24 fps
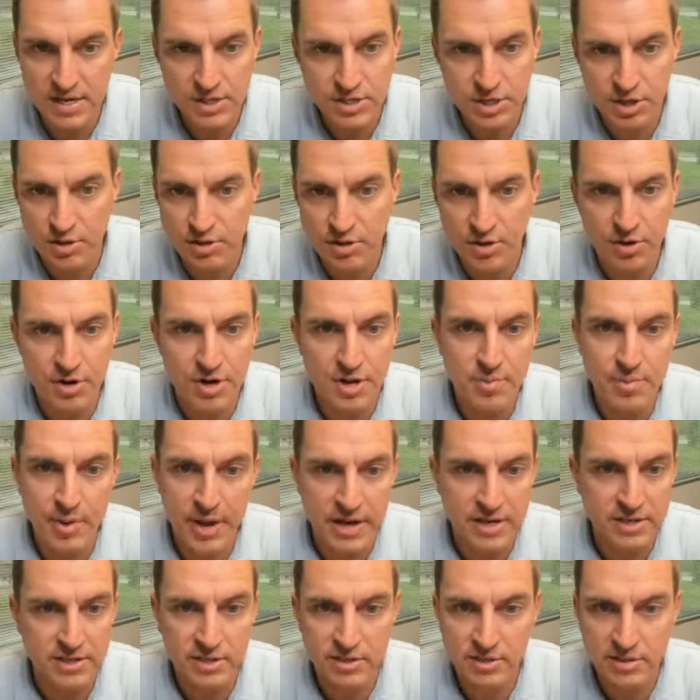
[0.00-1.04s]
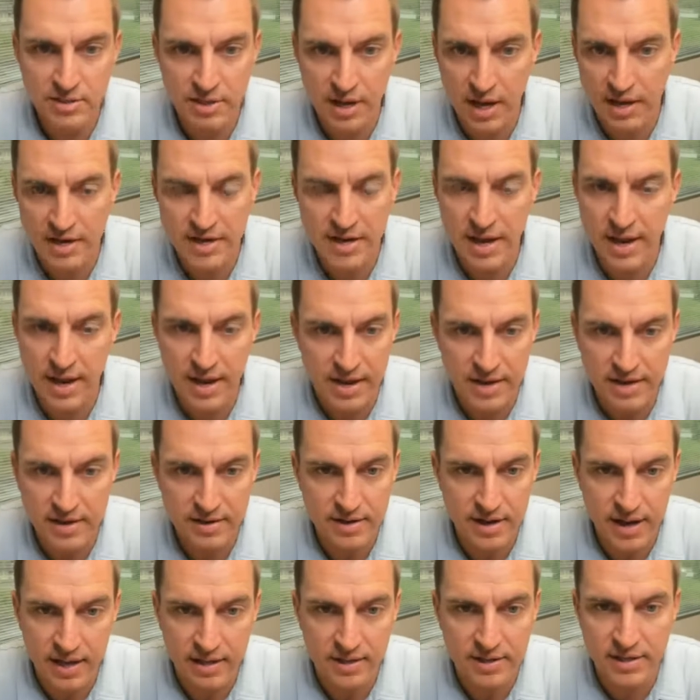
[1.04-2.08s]
to 30 pages a day,
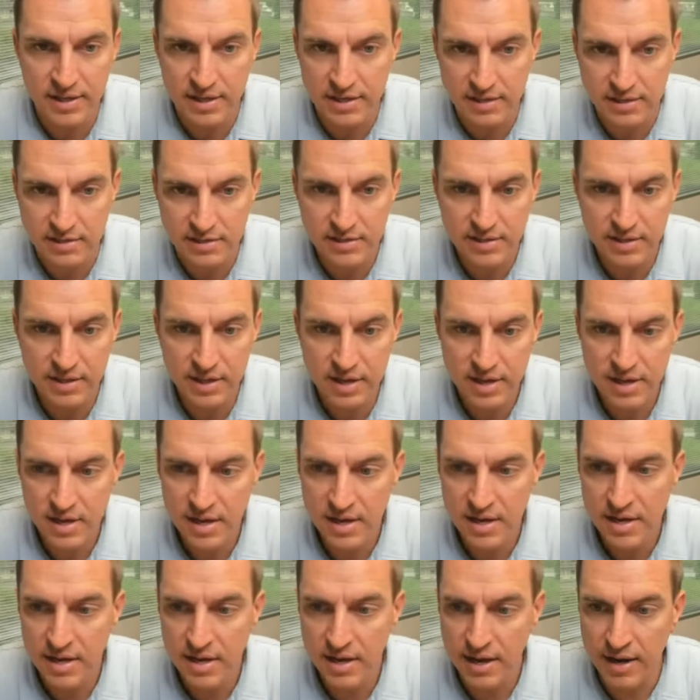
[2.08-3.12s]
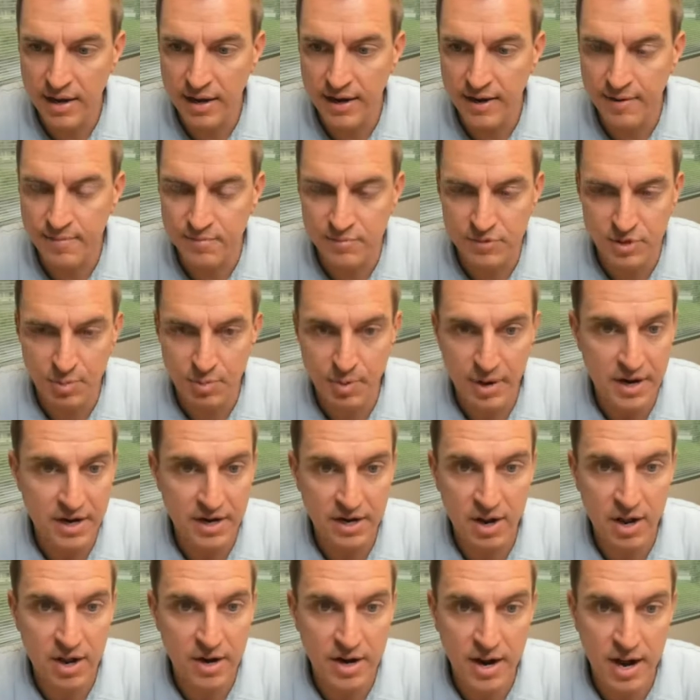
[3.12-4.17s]
at least,
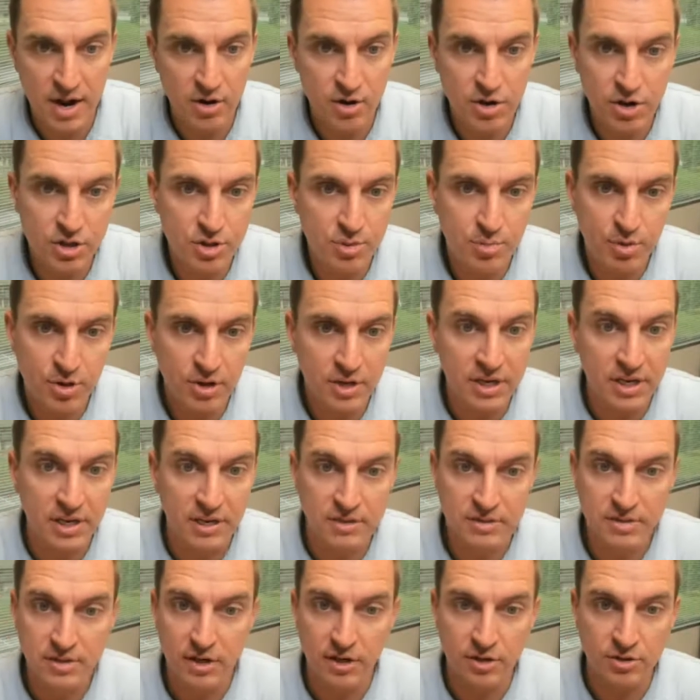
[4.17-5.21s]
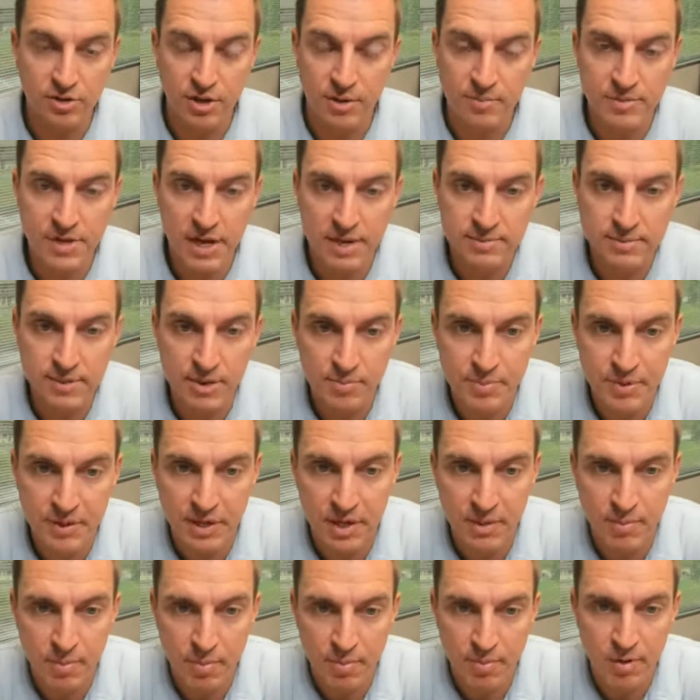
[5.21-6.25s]
depending on how good the book is. Sometimes I'll
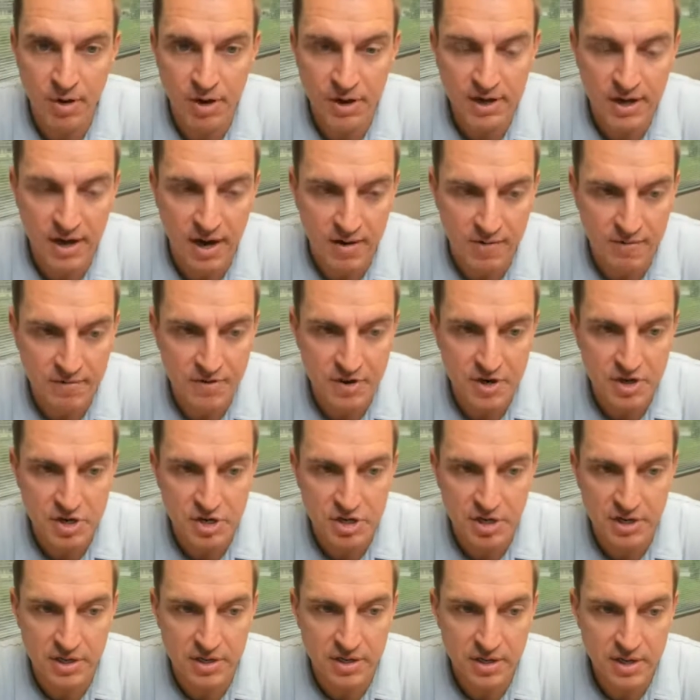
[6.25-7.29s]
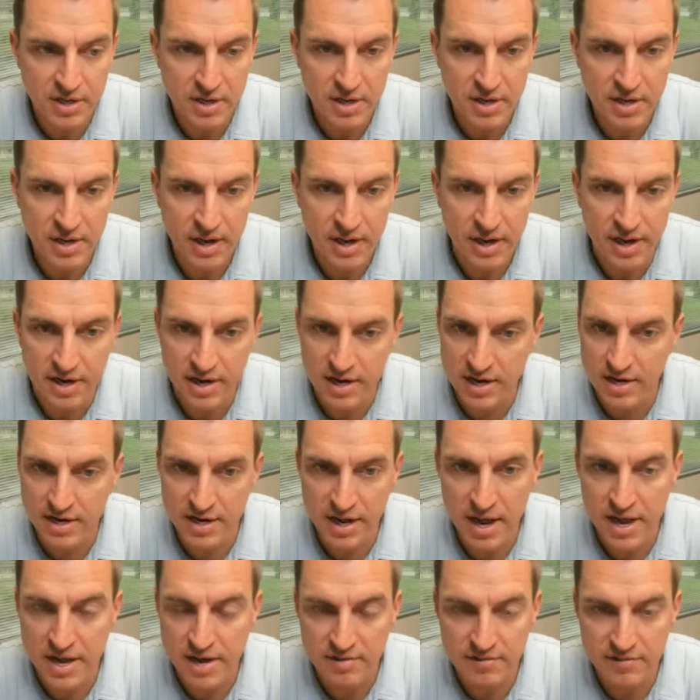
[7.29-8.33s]
pick up a book and I'll finish it in a
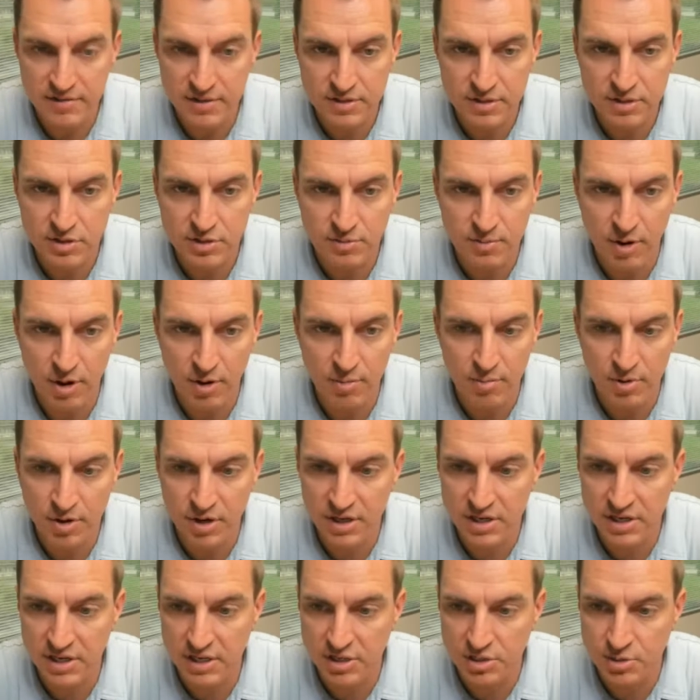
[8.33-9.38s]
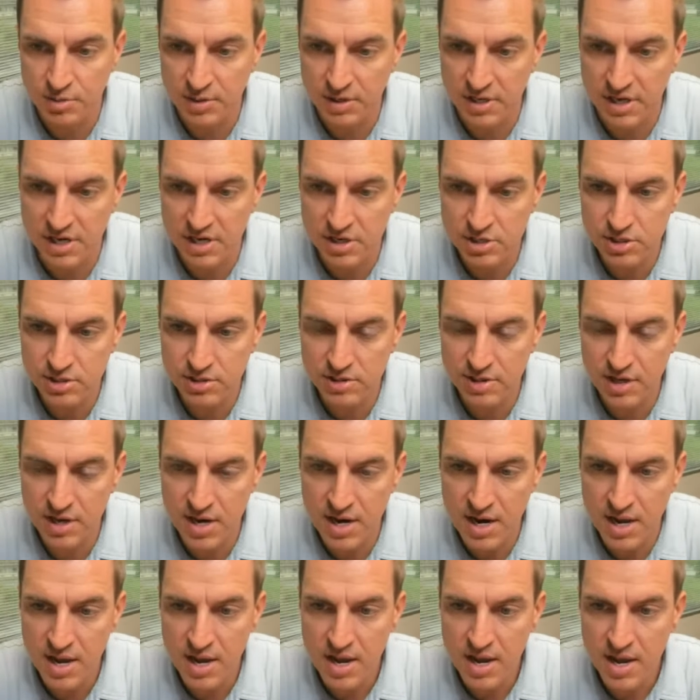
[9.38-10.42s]
day. If it's a small book and it's really
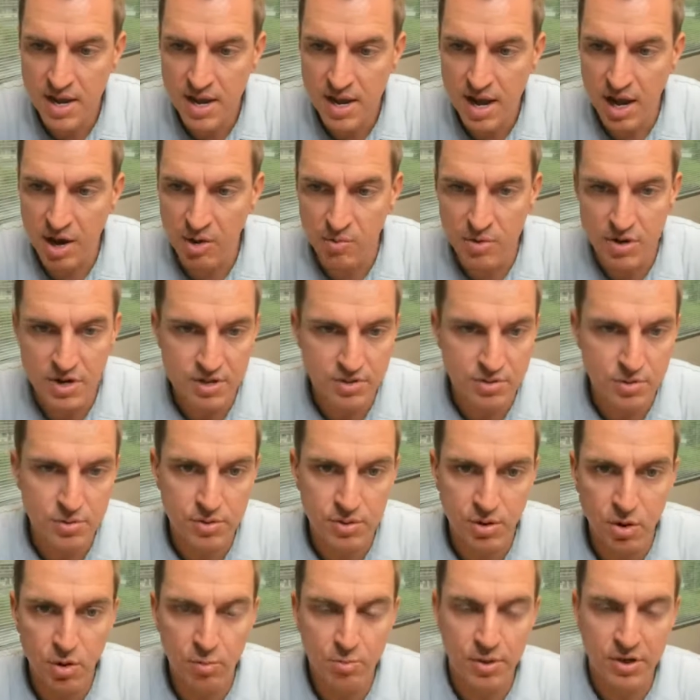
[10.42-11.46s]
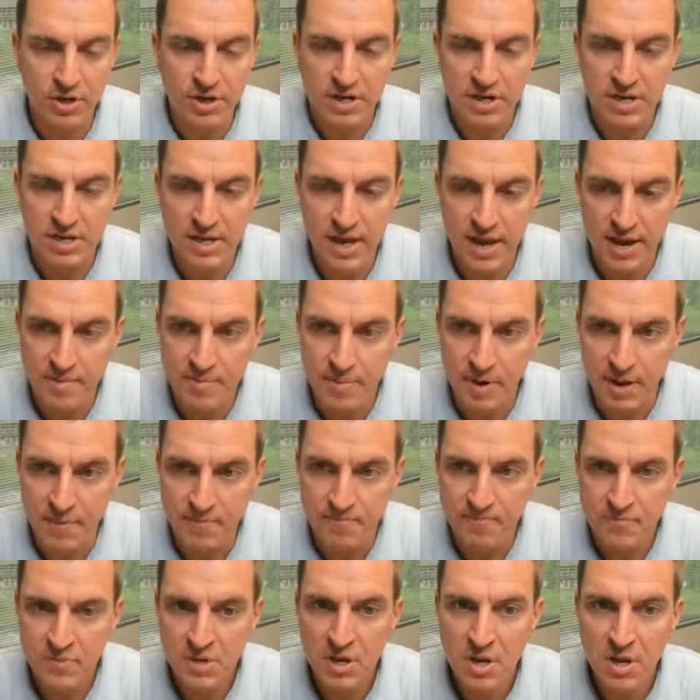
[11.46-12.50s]
interesting, I'll read through the whole book in a day. But,